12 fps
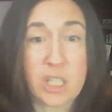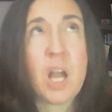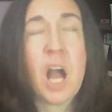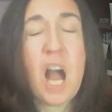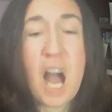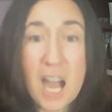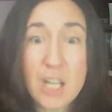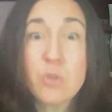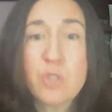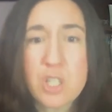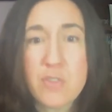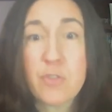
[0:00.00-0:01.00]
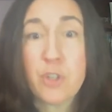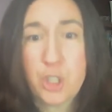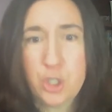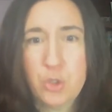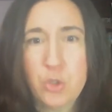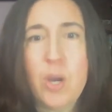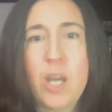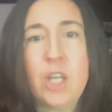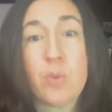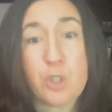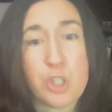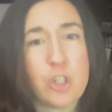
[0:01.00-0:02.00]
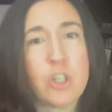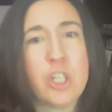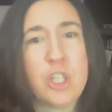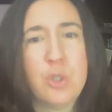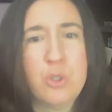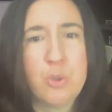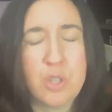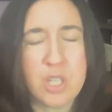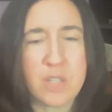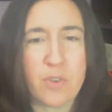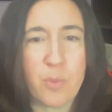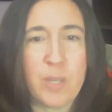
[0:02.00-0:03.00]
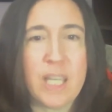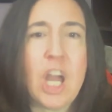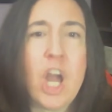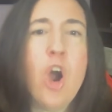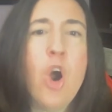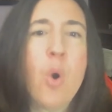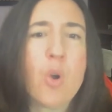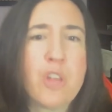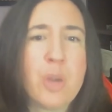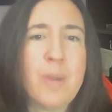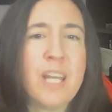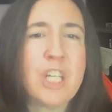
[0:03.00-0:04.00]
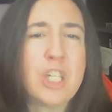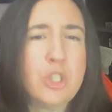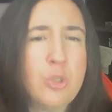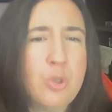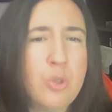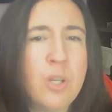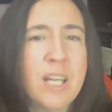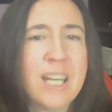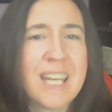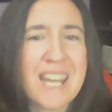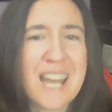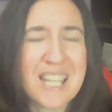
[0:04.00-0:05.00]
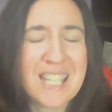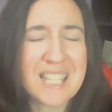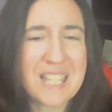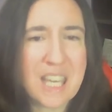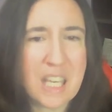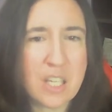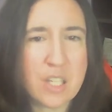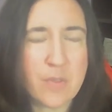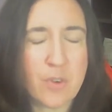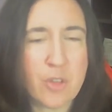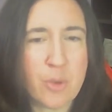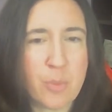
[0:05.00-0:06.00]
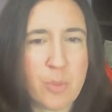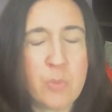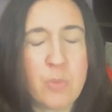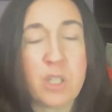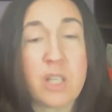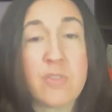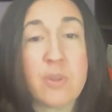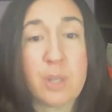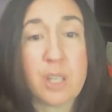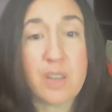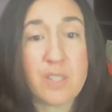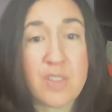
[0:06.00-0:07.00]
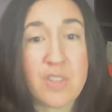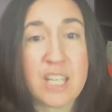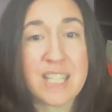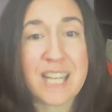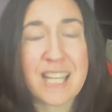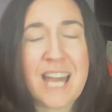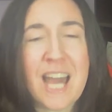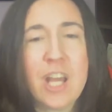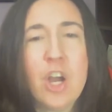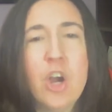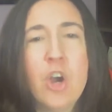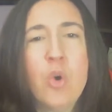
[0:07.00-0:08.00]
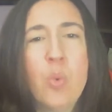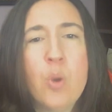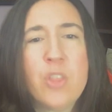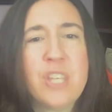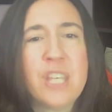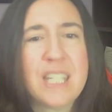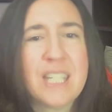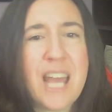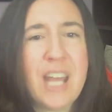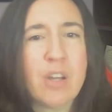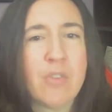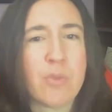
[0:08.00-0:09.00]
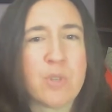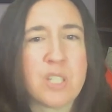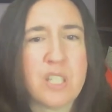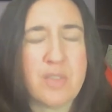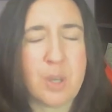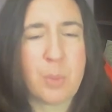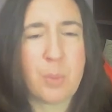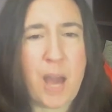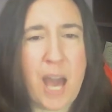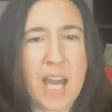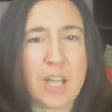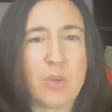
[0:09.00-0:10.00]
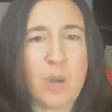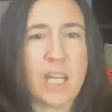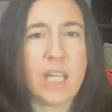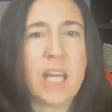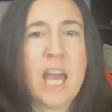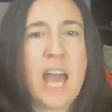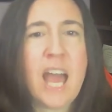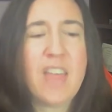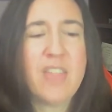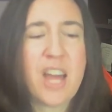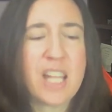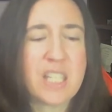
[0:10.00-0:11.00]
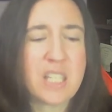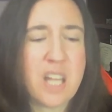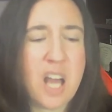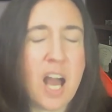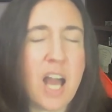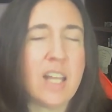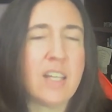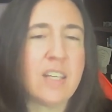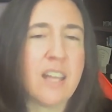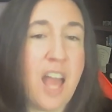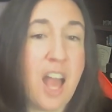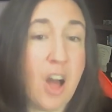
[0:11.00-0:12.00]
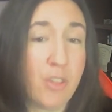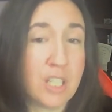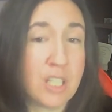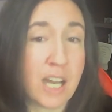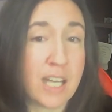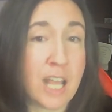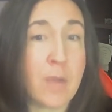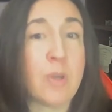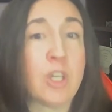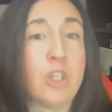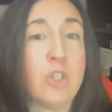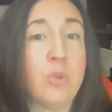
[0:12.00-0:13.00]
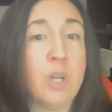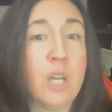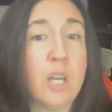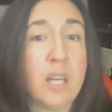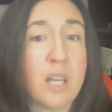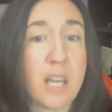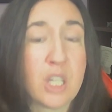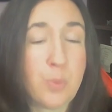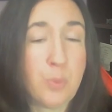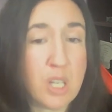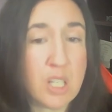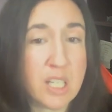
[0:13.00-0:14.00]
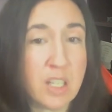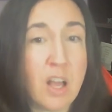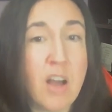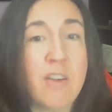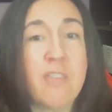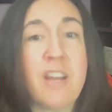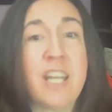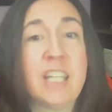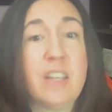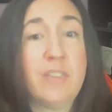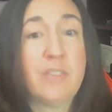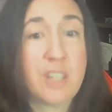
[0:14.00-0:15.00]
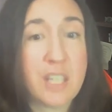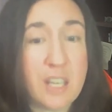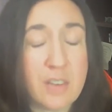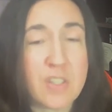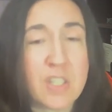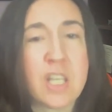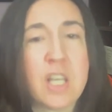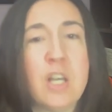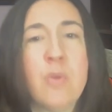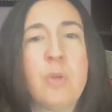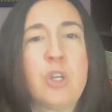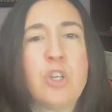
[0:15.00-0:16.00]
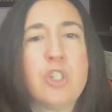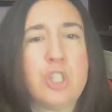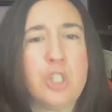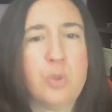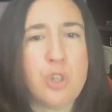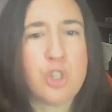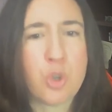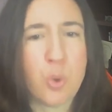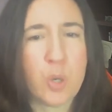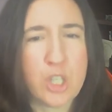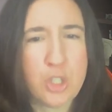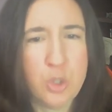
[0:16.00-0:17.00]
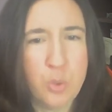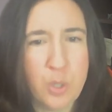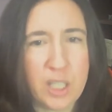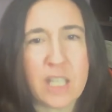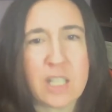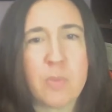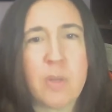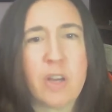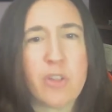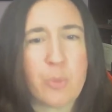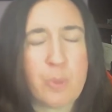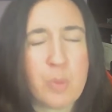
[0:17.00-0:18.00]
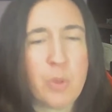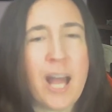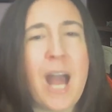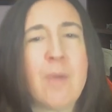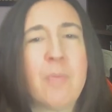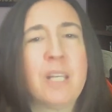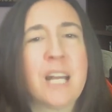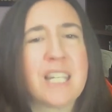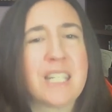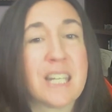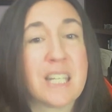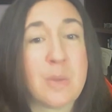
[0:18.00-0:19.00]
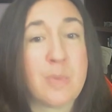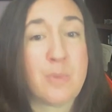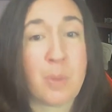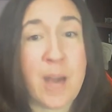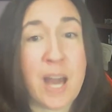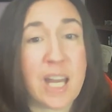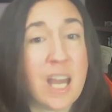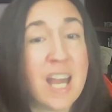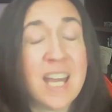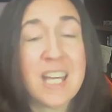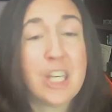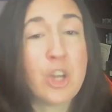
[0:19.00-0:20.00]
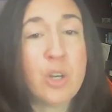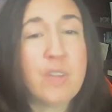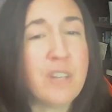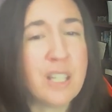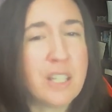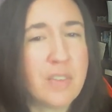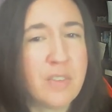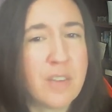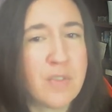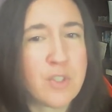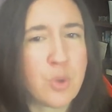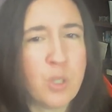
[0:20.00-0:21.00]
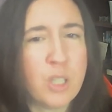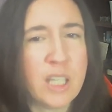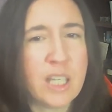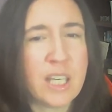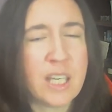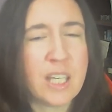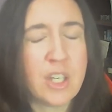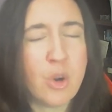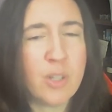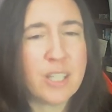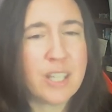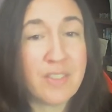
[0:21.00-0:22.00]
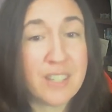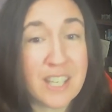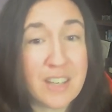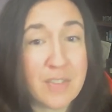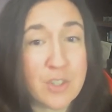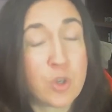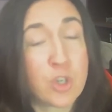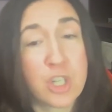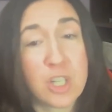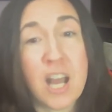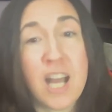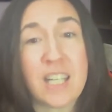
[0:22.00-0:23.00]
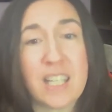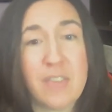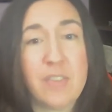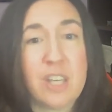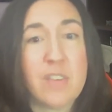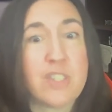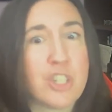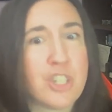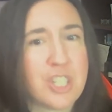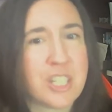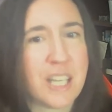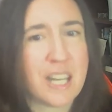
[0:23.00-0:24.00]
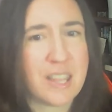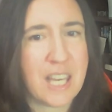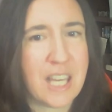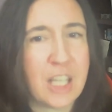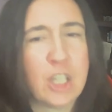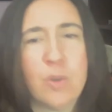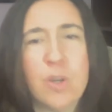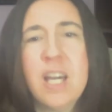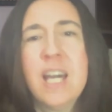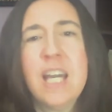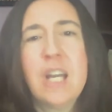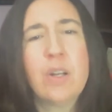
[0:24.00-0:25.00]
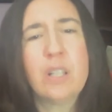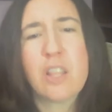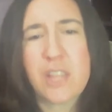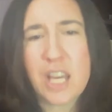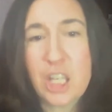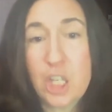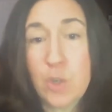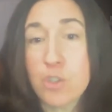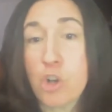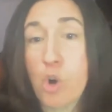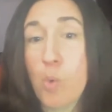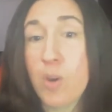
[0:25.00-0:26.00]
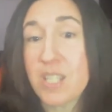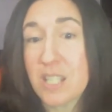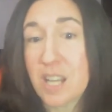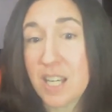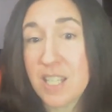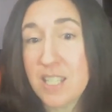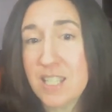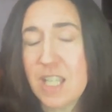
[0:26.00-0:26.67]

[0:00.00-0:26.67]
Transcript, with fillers: Like, I do this for you, and in return, you do this for me. Or they may do nice things for other people, give them gifts and things like that, with the intent of receiving back, right? And that's not a healthy dynamic. You express love and give gifts because you enjoy doing it to make other people happy, not to get something back. You don't even give gifts, really, you don't give gifts or should not give gifts just to get a thank you hearing the thank you is always nice.